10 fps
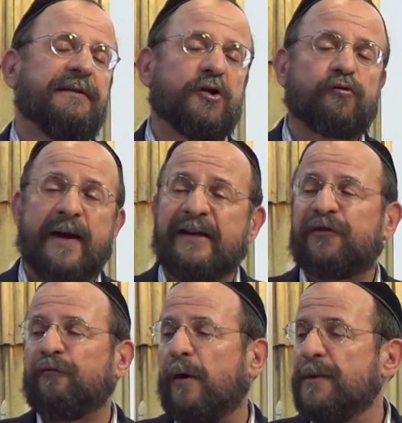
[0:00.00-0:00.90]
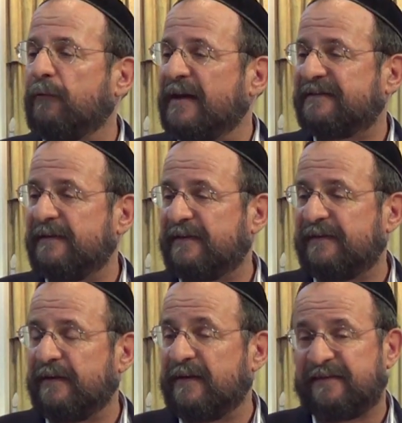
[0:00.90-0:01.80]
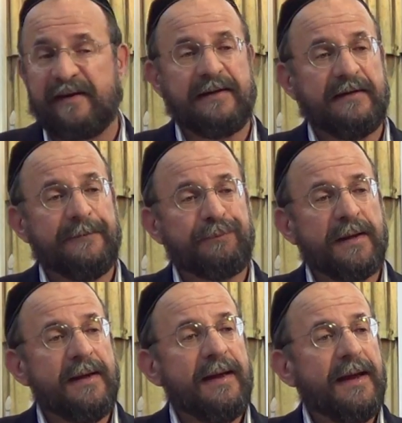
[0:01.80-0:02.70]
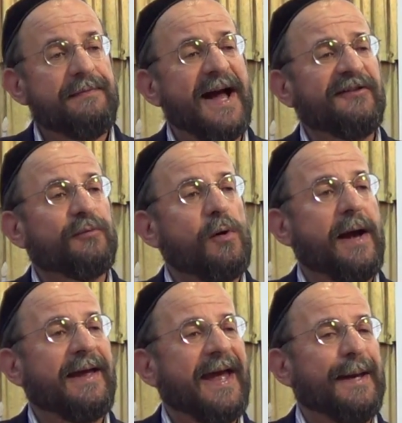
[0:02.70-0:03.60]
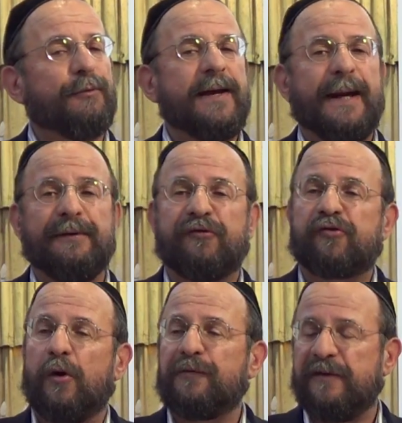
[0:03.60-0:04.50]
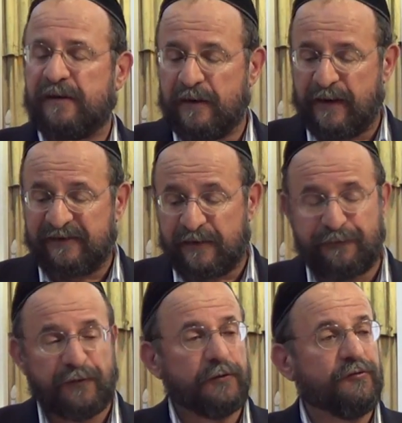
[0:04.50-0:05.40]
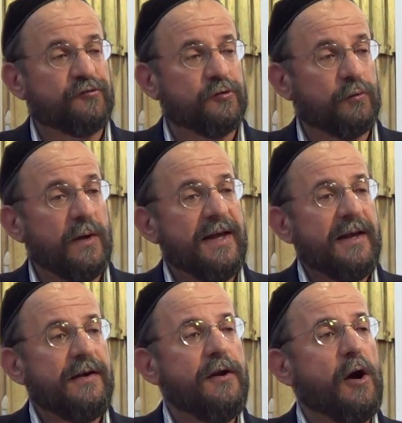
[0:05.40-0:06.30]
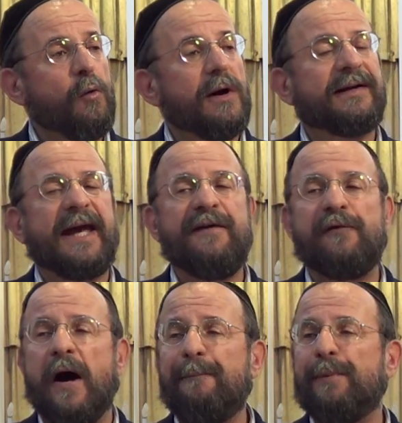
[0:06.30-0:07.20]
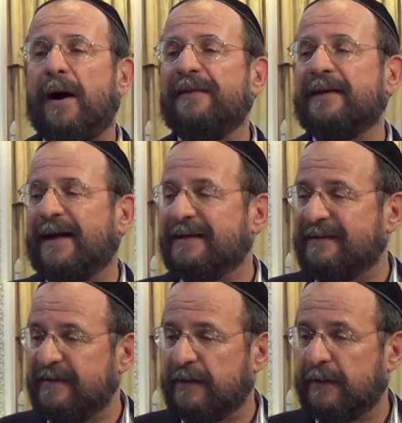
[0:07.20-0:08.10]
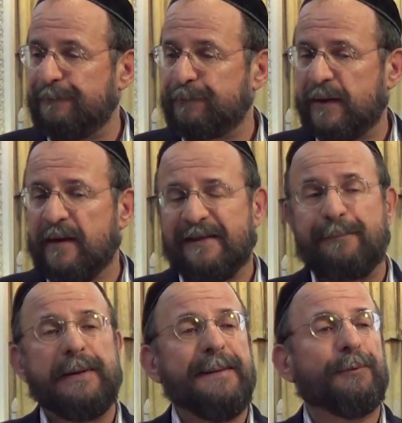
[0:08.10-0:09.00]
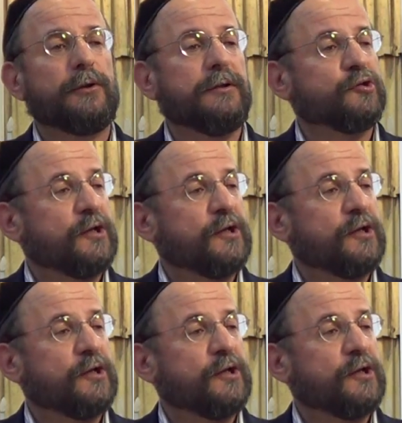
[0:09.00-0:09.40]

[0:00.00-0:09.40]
to transform the rest of the, the city. And that's why Abraham is chosen to, as the first Jew. Noah gave up on the idea that people could